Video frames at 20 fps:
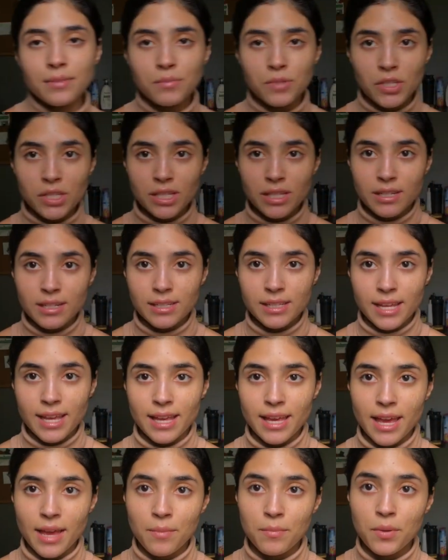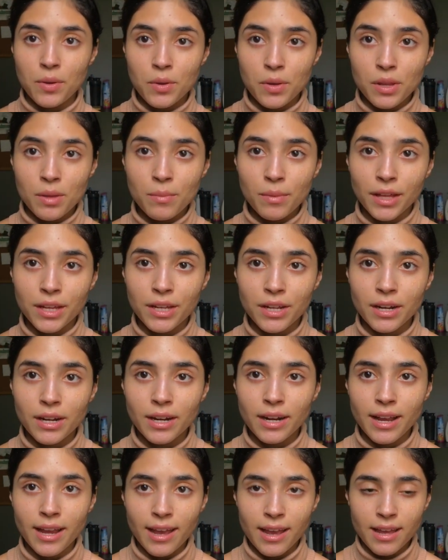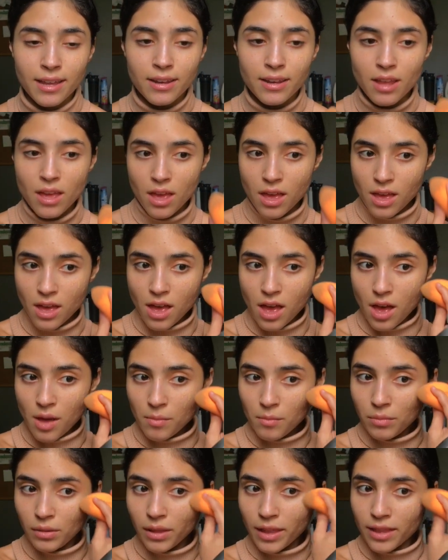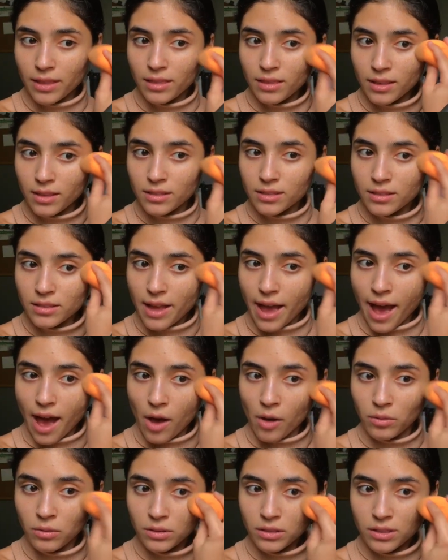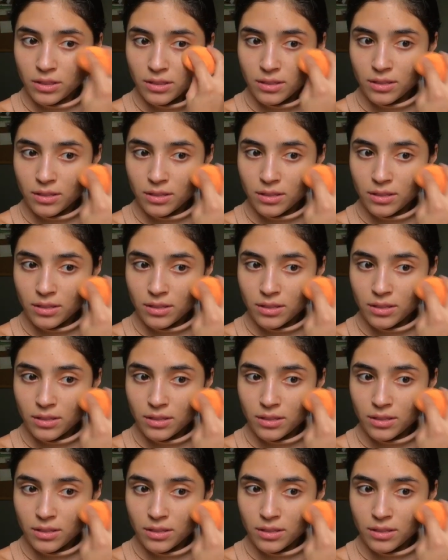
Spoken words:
So I'm just going to take a beauty blender and blend this out.